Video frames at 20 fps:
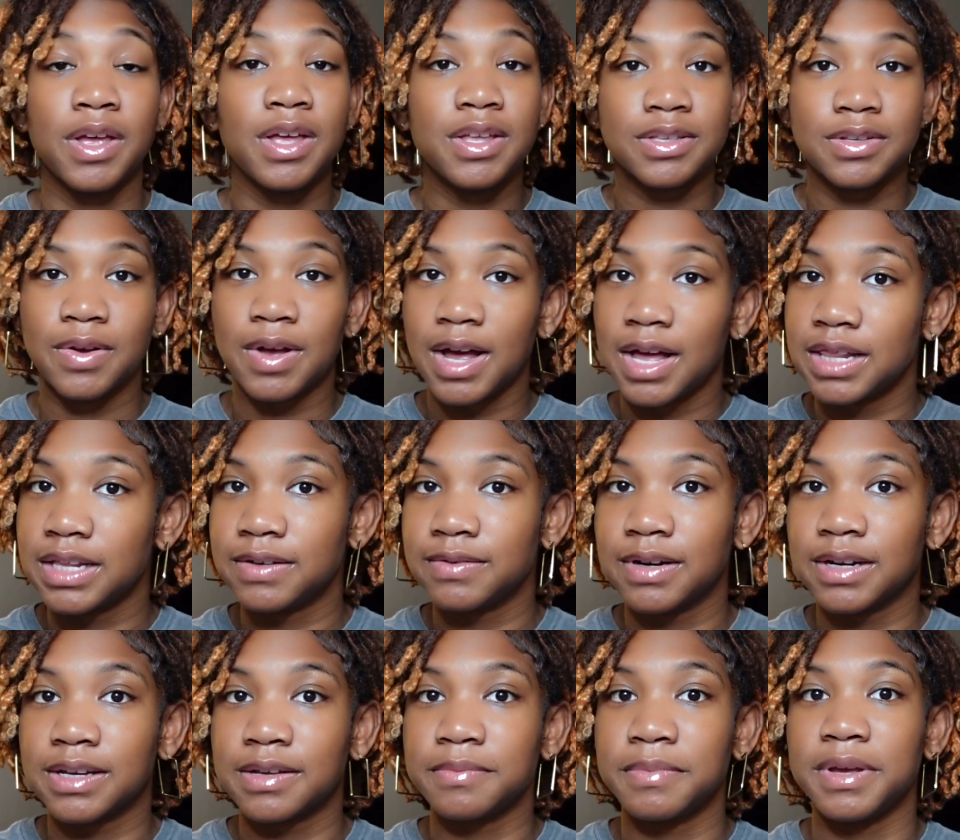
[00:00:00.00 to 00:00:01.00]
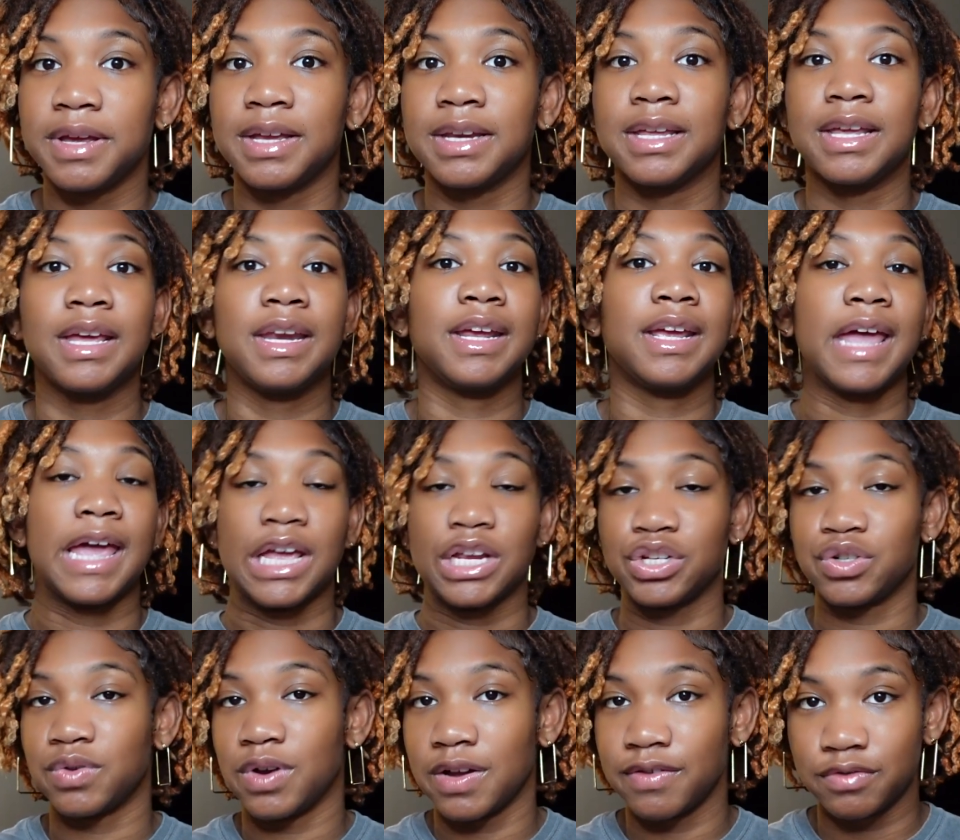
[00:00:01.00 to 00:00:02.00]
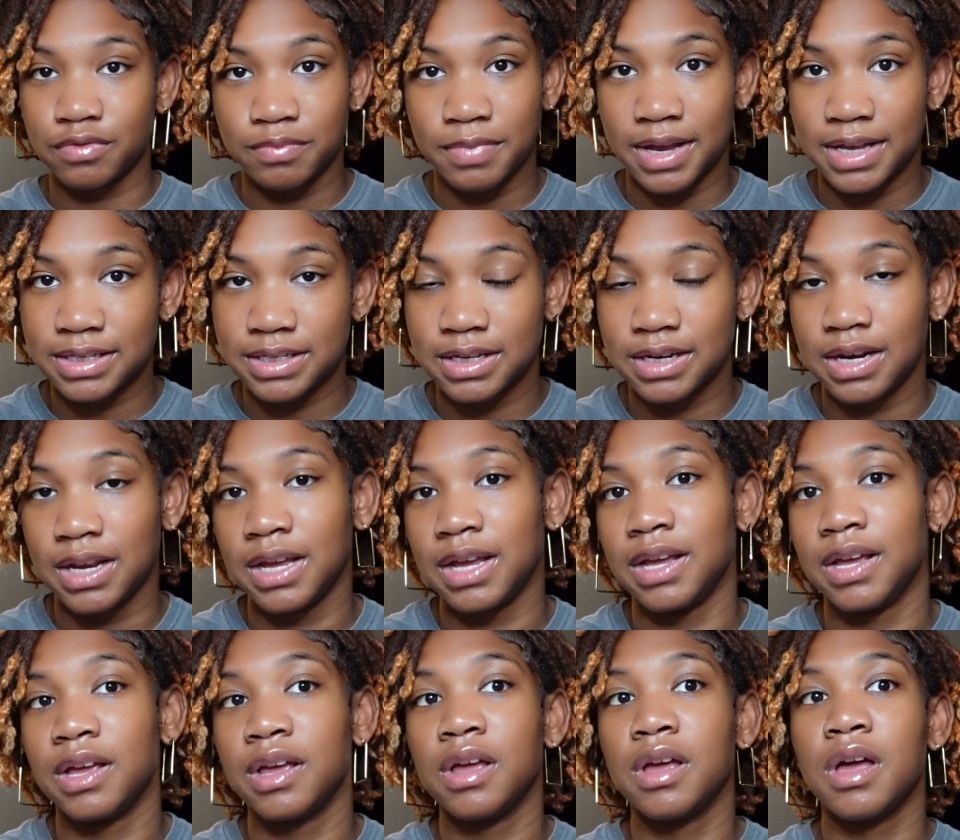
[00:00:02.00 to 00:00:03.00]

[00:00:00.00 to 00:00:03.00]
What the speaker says: So I highly recommend getting a travel bassinet,